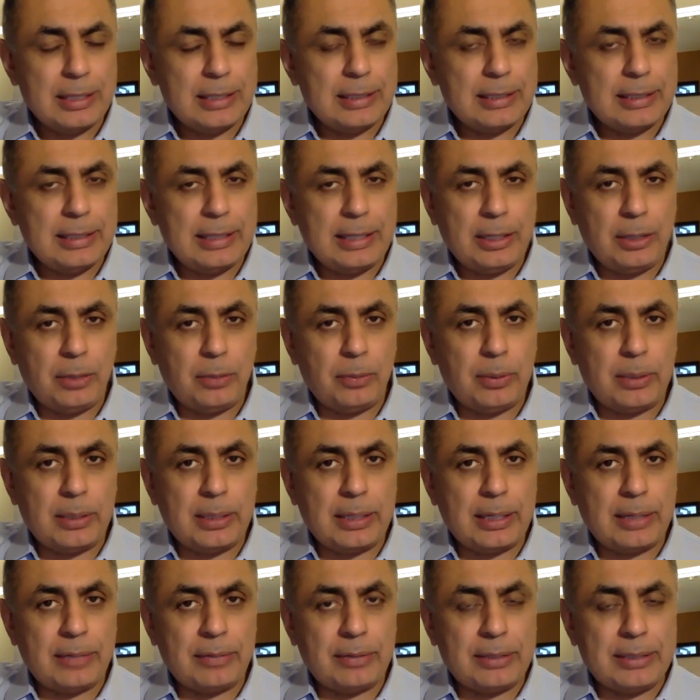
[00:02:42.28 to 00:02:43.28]
they don't want to
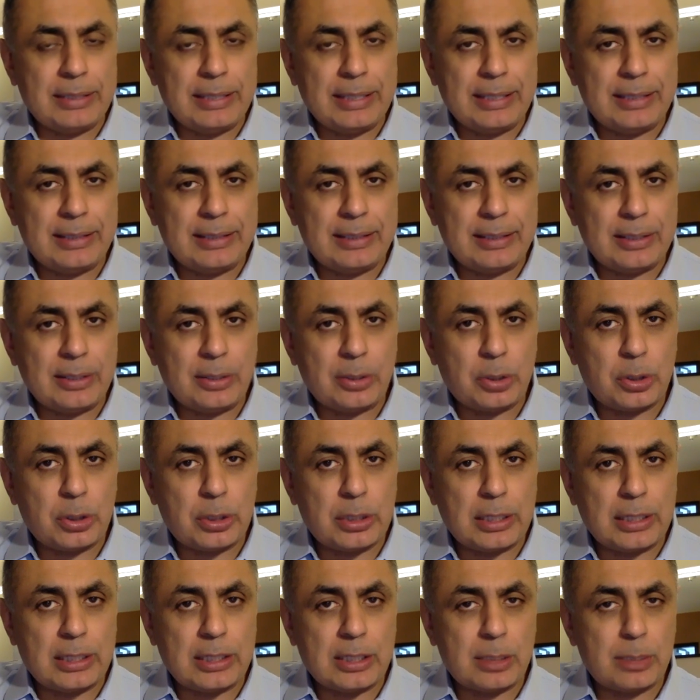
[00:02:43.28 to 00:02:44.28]
have a dentist
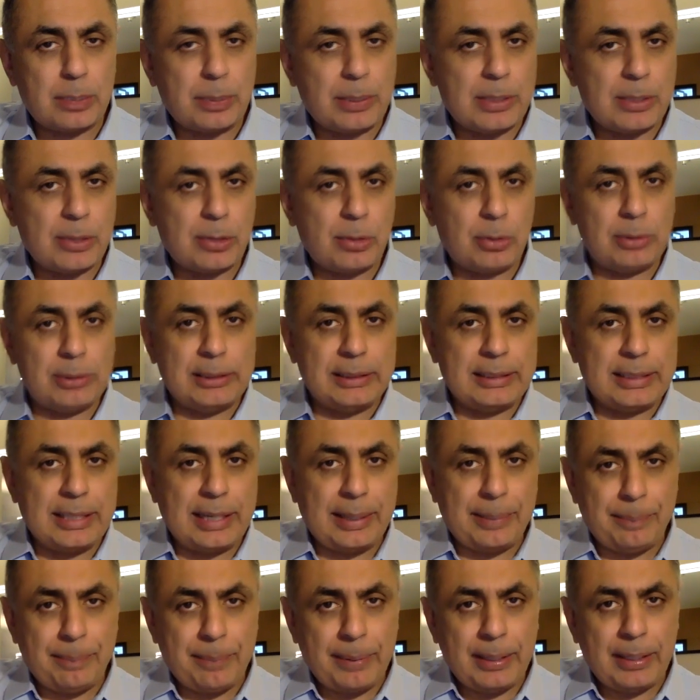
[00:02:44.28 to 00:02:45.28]
that spends only
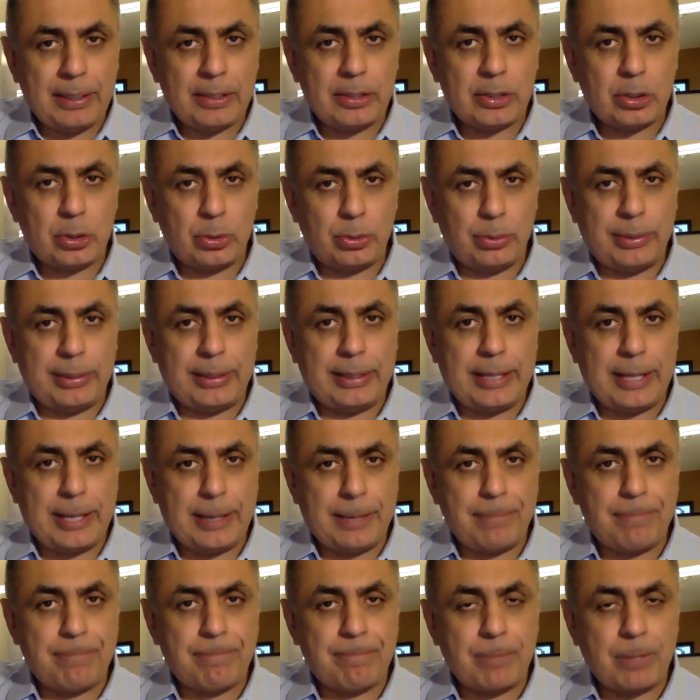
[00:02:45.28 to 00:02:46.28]
10 minutes with them,
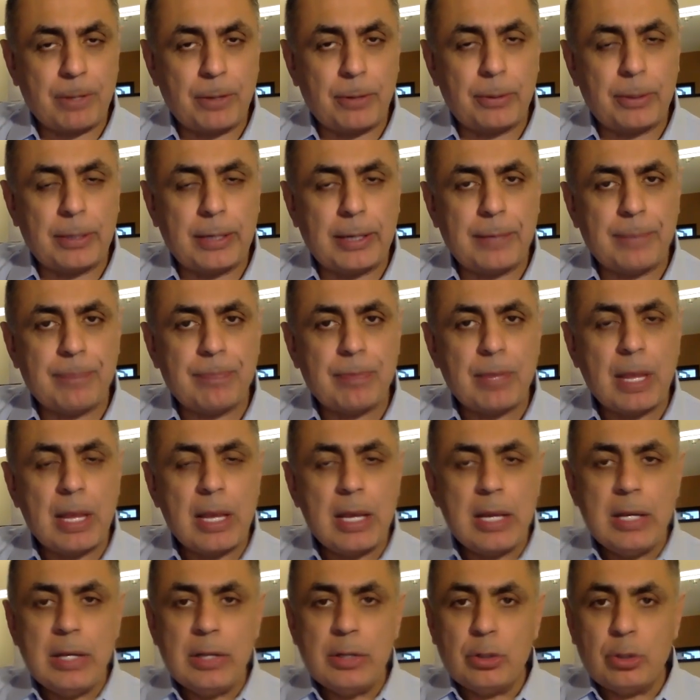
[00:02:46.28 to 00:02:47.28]
okay?
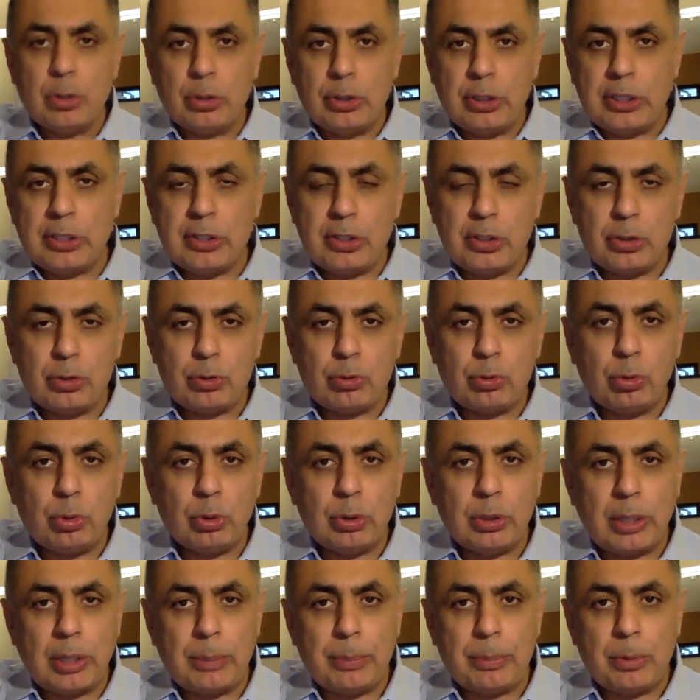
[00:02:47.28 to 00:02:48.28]
So this is
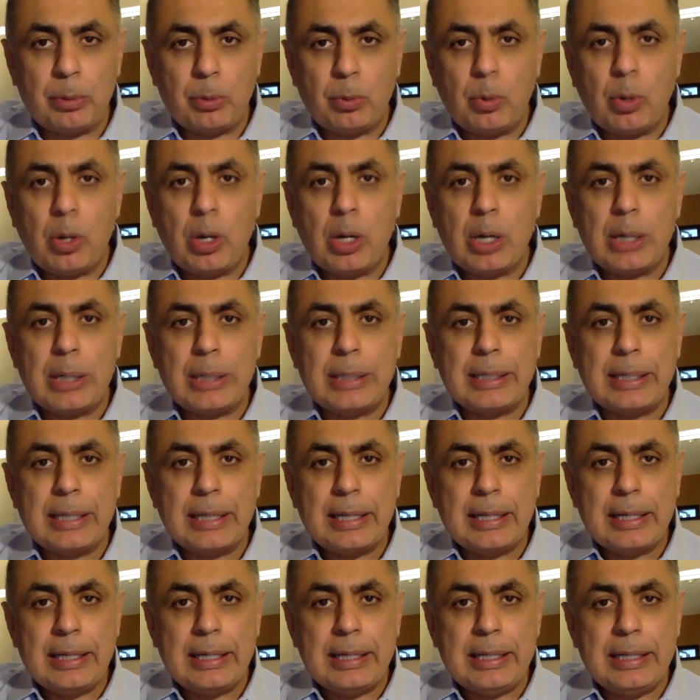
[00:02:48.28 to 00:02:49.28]
rule number one,
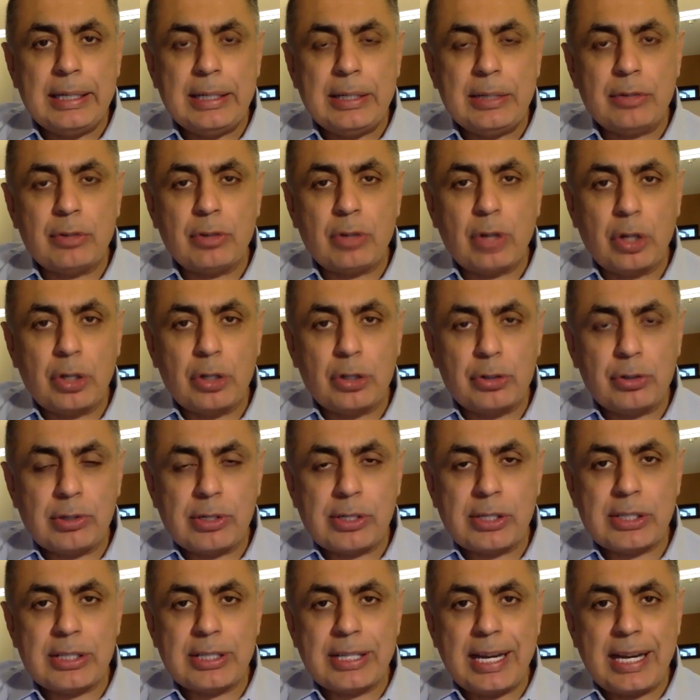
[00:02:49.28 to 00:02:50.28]
is
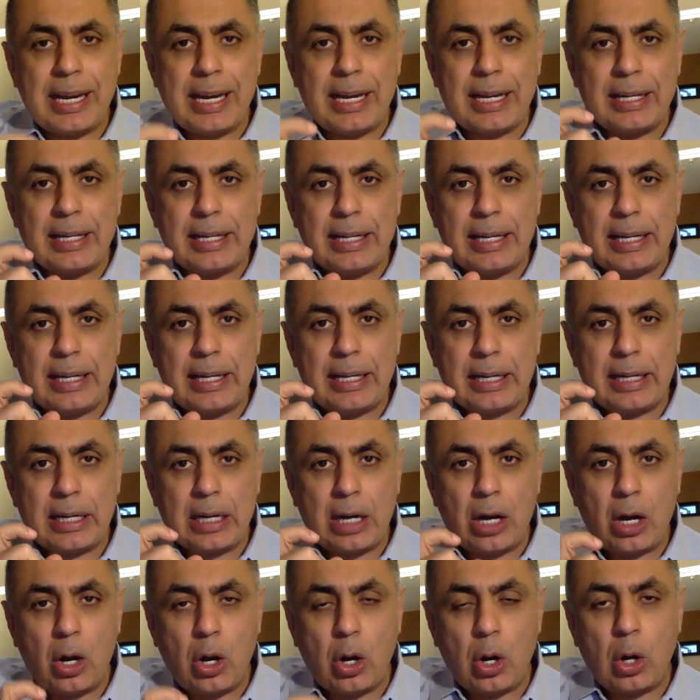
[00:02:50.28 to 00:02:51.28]
understanding
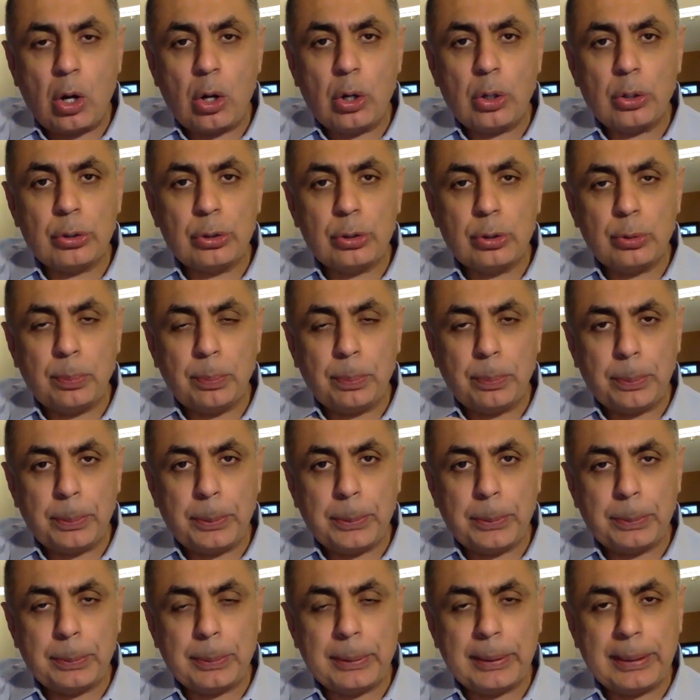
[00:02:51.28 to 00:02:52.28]
how to
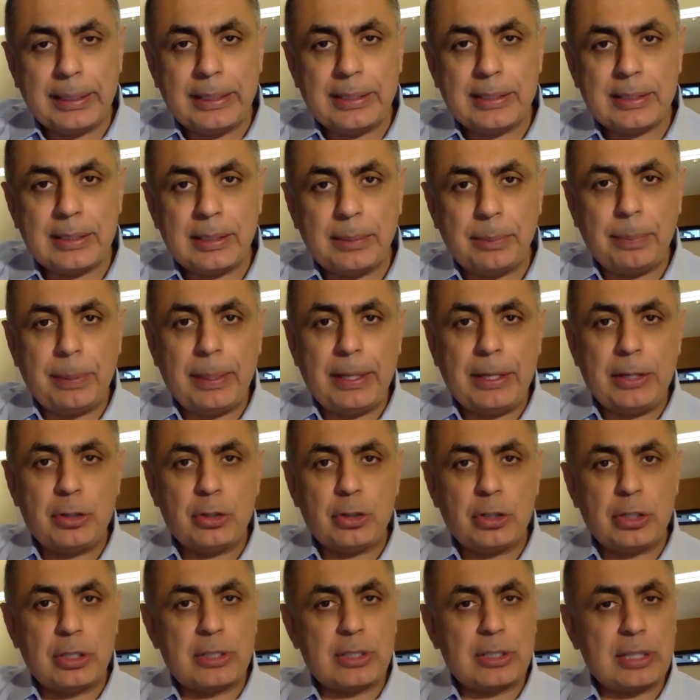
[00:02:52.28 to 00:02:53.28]
place the
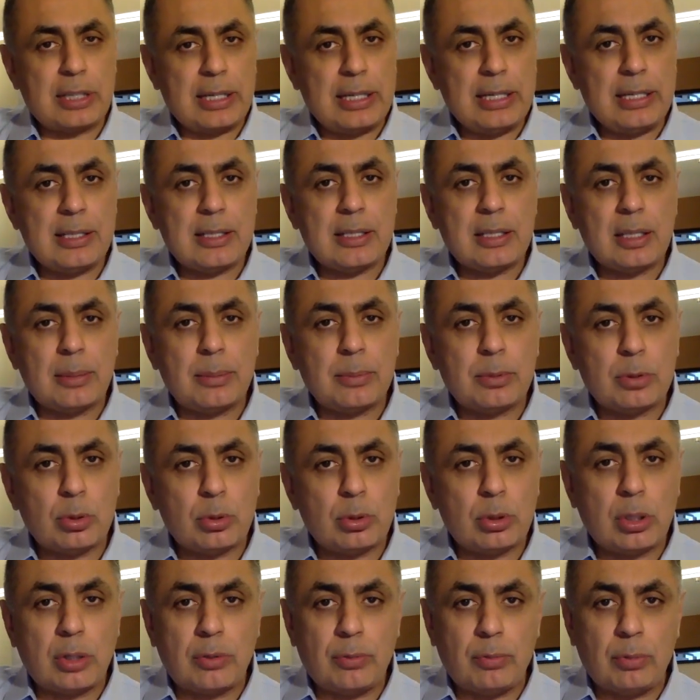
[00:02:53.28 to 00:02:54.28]
patients in some
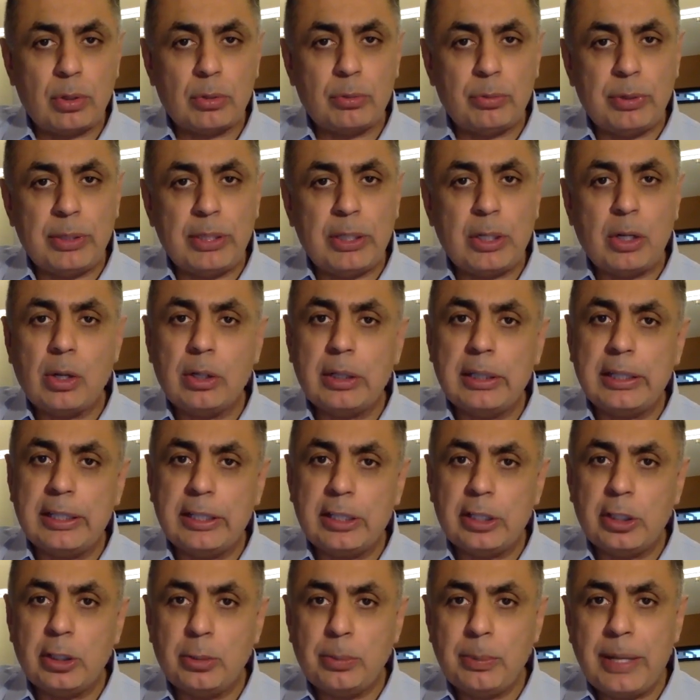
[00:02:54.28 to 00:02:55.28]
sort of what we call
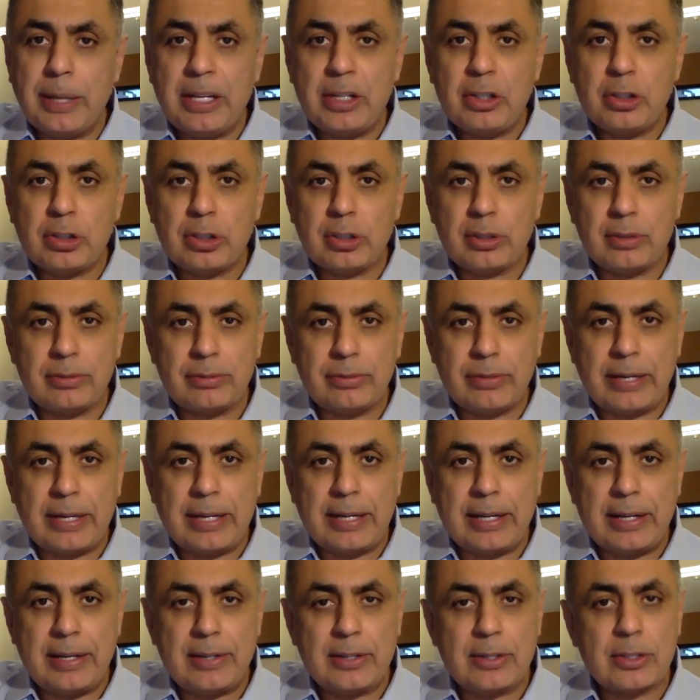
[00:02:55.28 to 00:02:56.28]
incubation
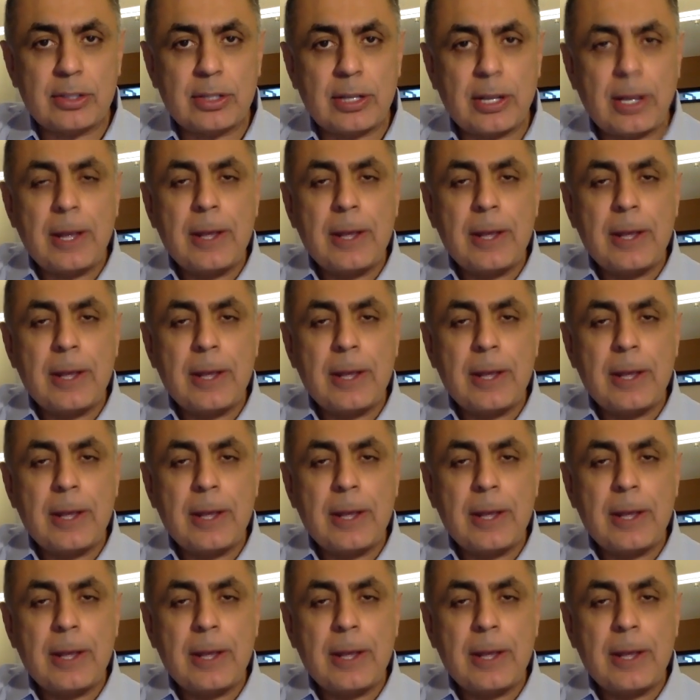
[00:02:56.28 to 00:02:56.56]
phase